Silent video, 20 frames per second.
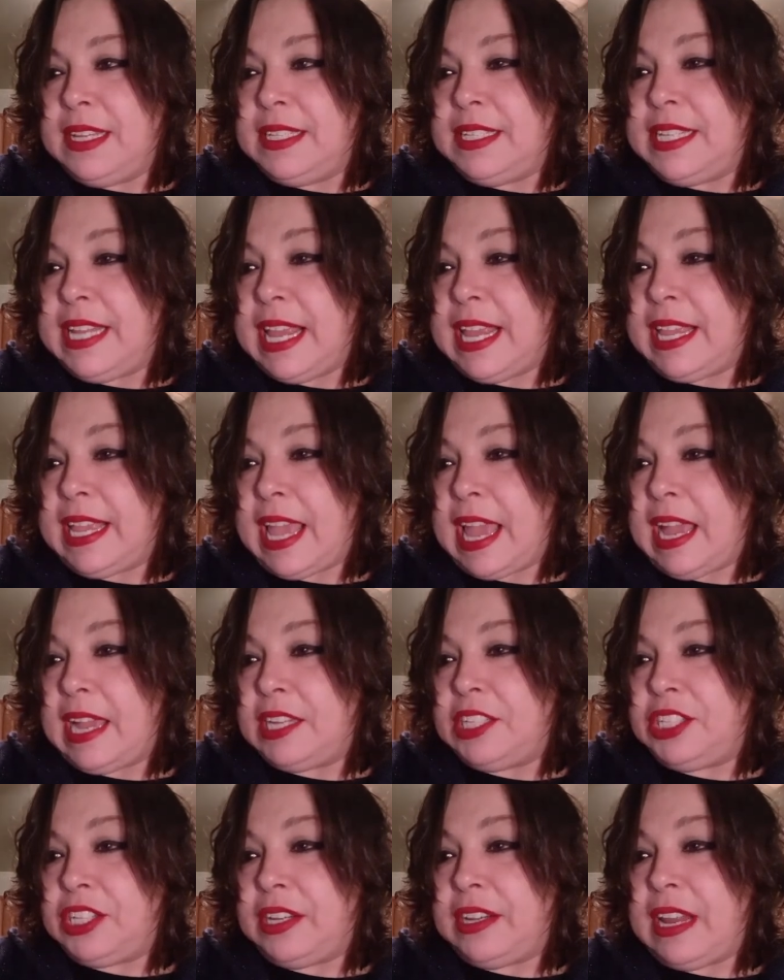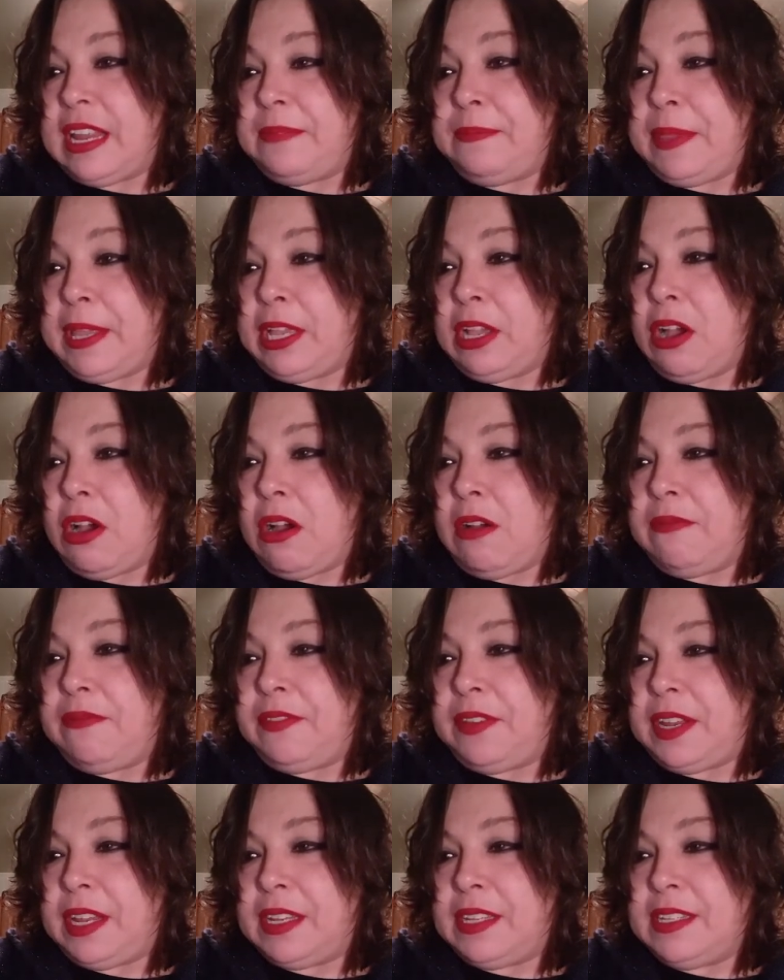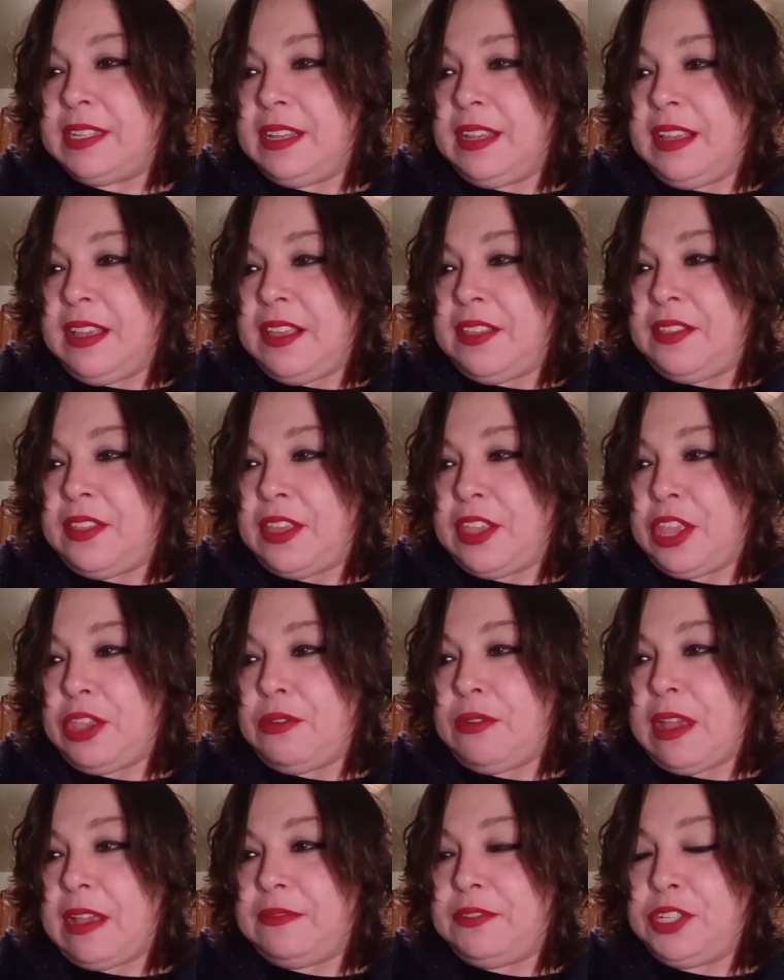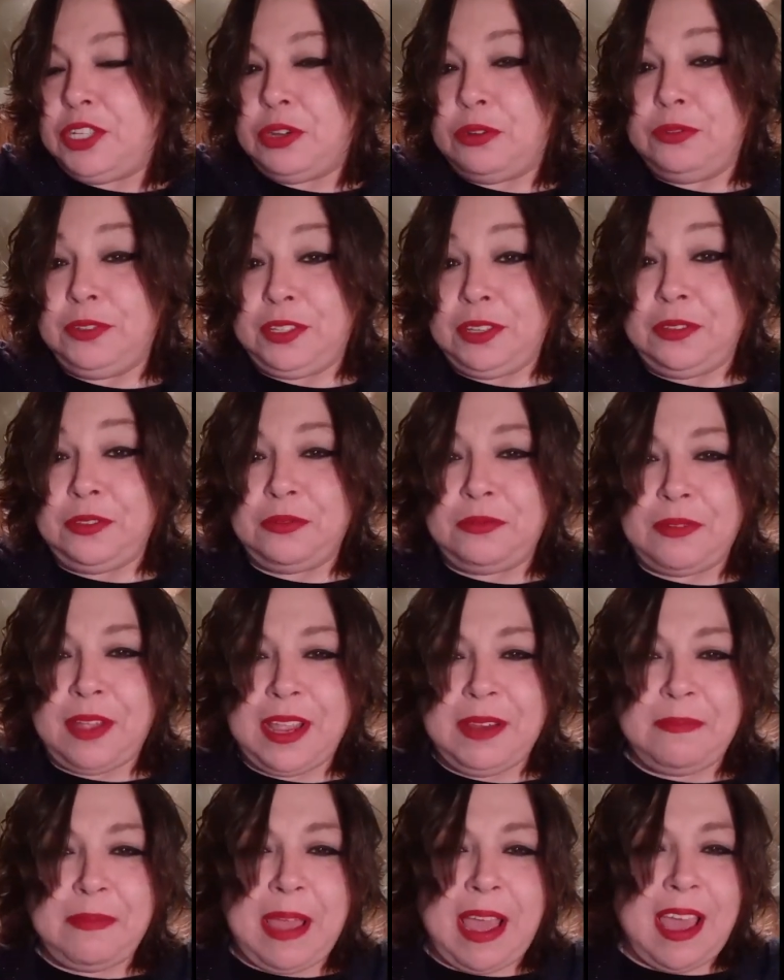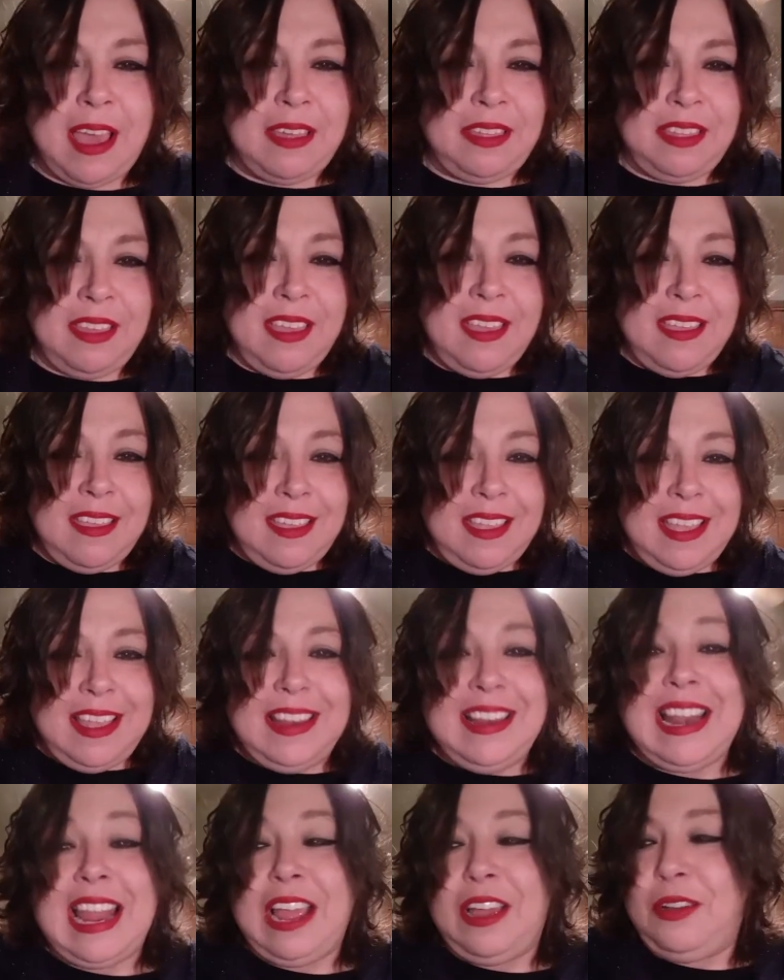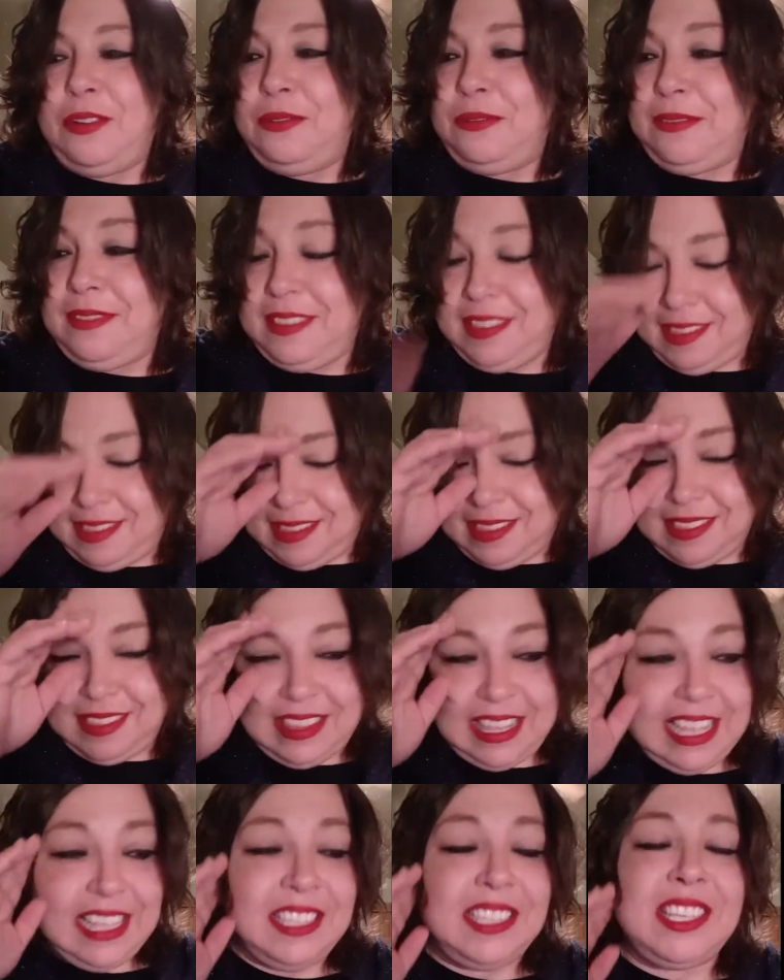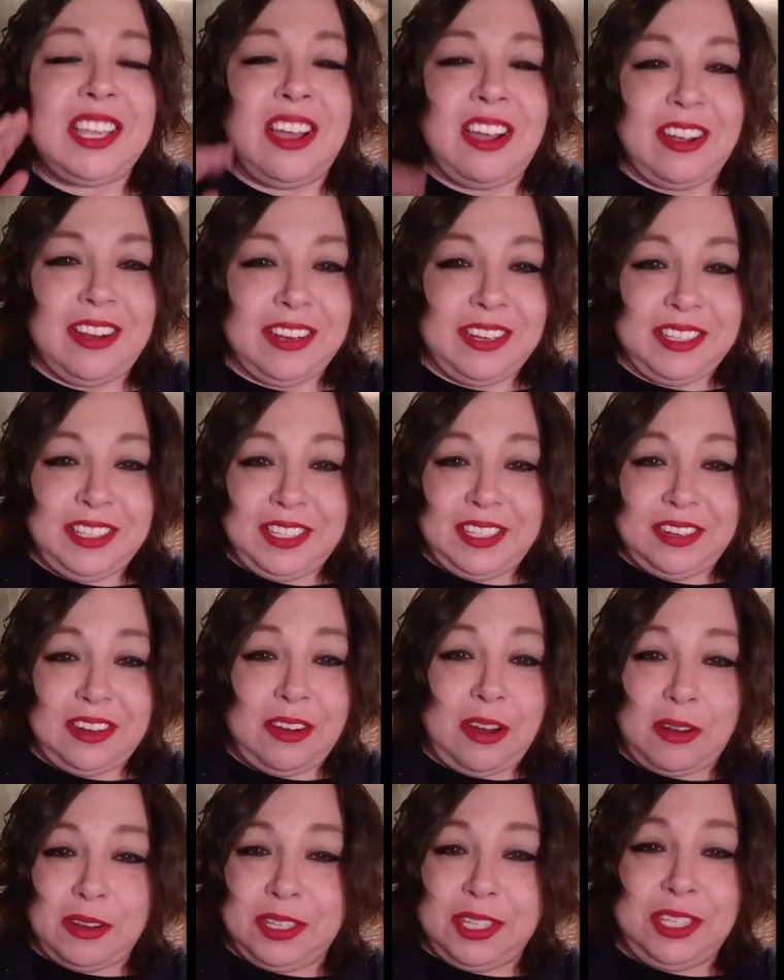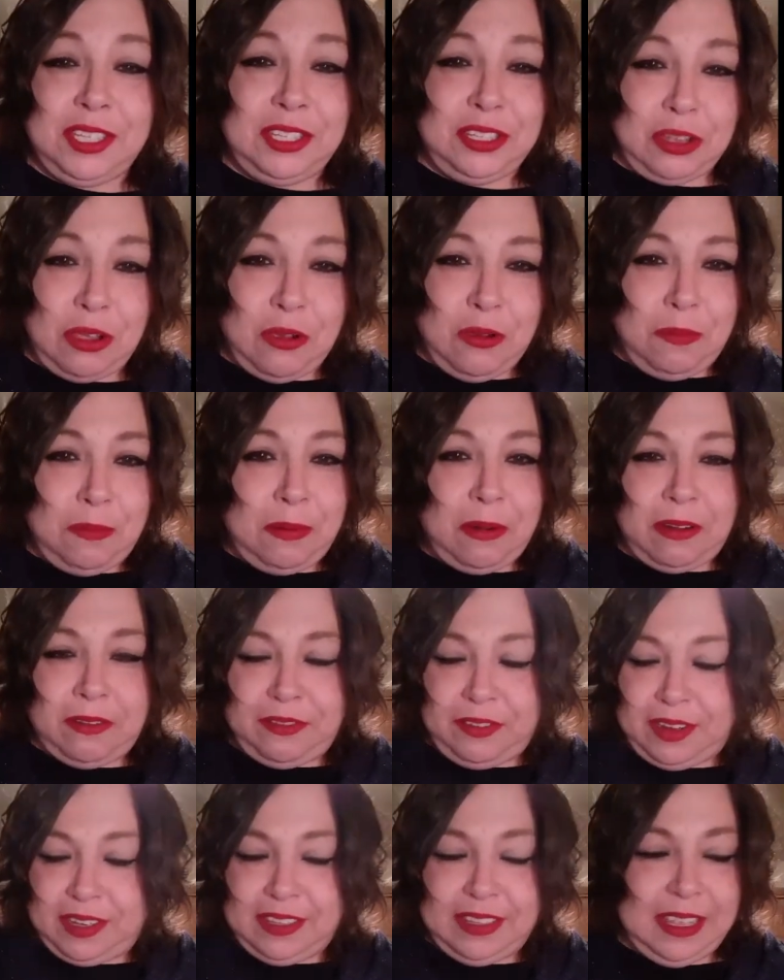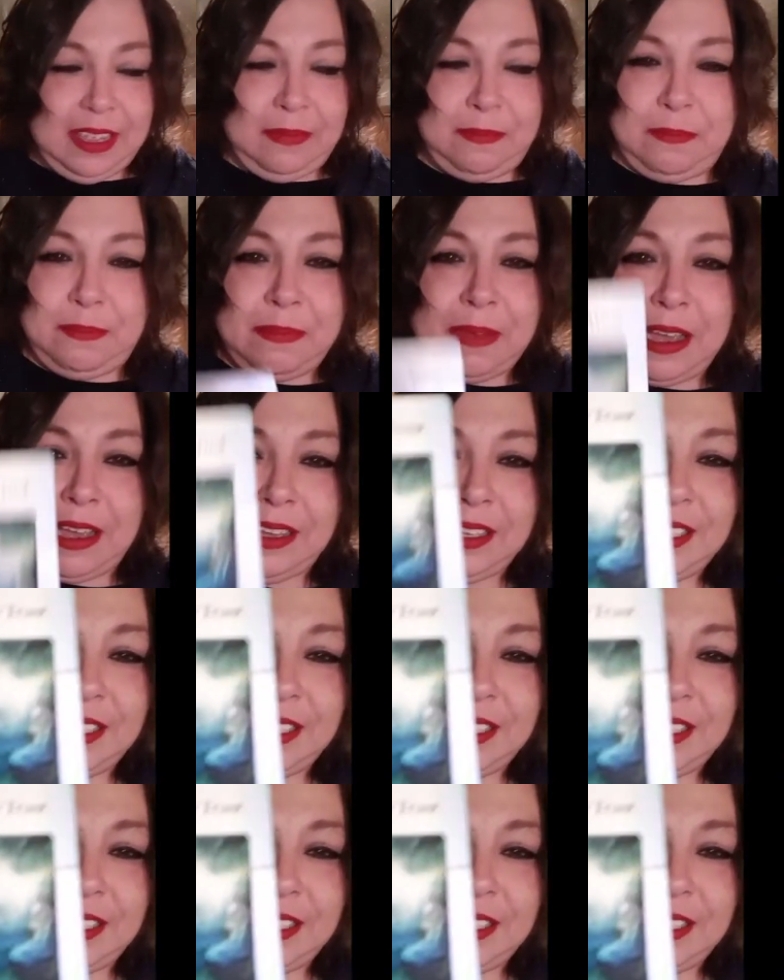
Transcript: Take action and be confident that you have chosen the right path. Now, these cards are so perfectly uh,